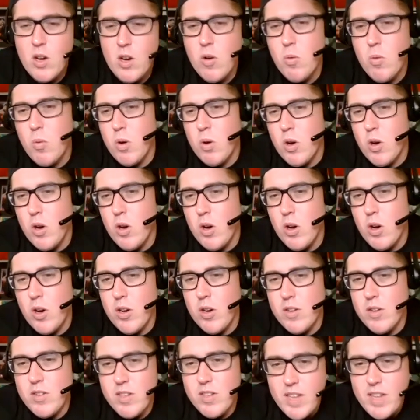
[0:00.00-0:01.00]
were
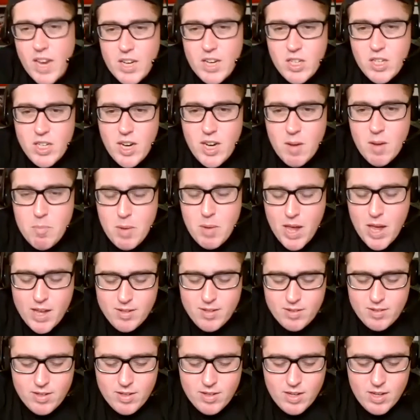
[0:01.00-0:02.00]
sketchy at
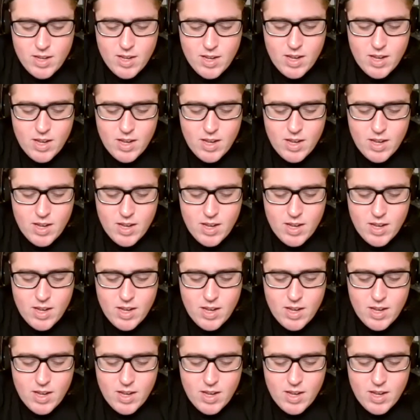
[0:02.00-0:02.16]
best.